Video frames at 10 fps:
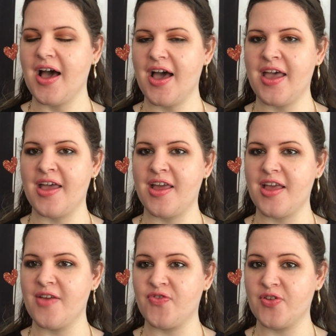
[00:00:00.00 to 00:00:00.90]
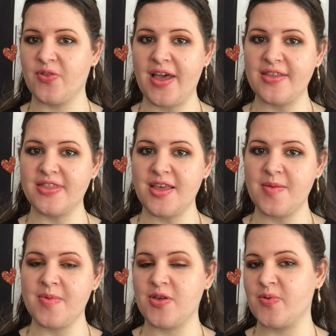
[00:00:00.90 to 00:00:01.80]
If you like
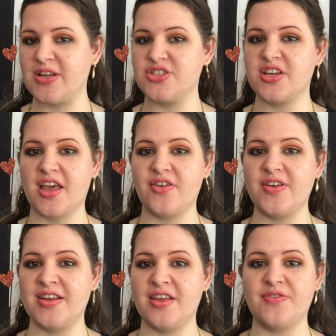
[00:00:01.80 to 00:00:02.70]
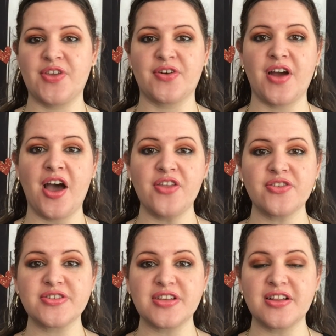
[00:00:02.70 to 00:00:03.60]
them and you want to check out any of their
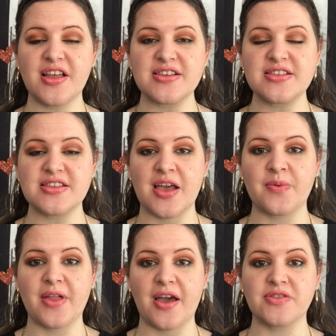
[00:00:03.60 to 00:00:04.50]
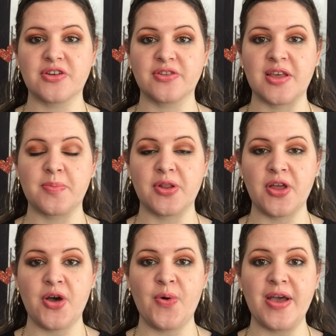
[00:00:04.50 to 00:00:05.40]
other sunglasses, I will have their link
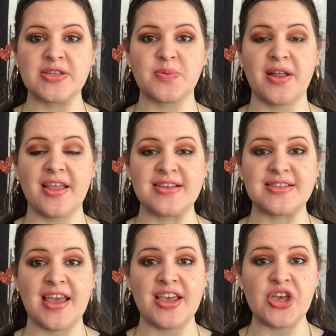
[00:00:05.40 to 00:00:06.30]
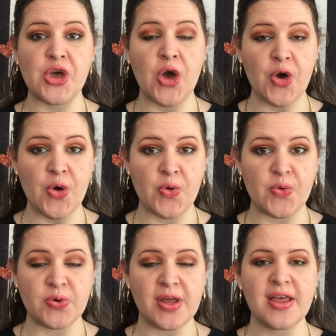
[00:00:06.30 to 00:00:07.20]
below, as well as a
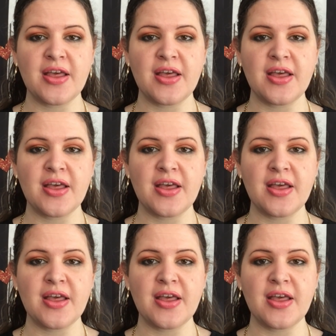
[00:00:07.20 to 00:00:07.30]
code